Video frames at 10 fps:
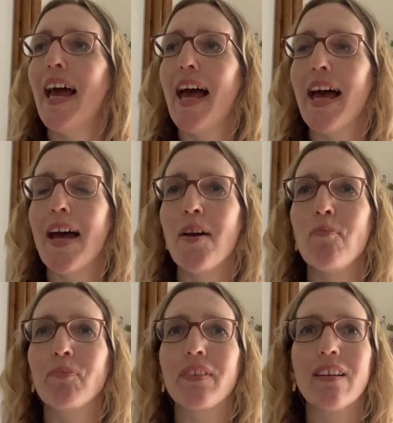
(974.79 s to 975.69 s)

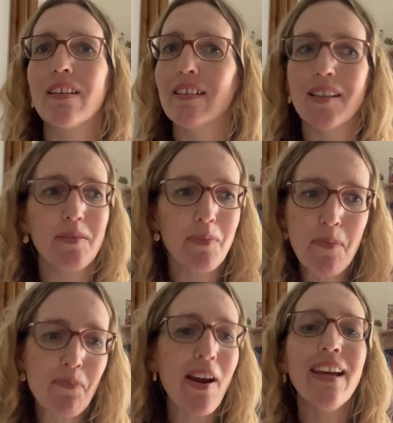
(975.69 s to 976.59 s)
My
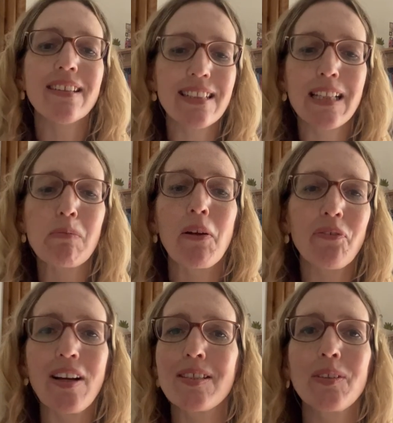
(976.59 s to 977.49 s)
brain is a little bit
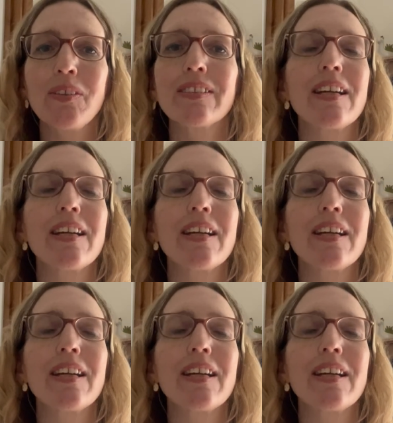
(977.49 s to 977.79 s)
frazzled,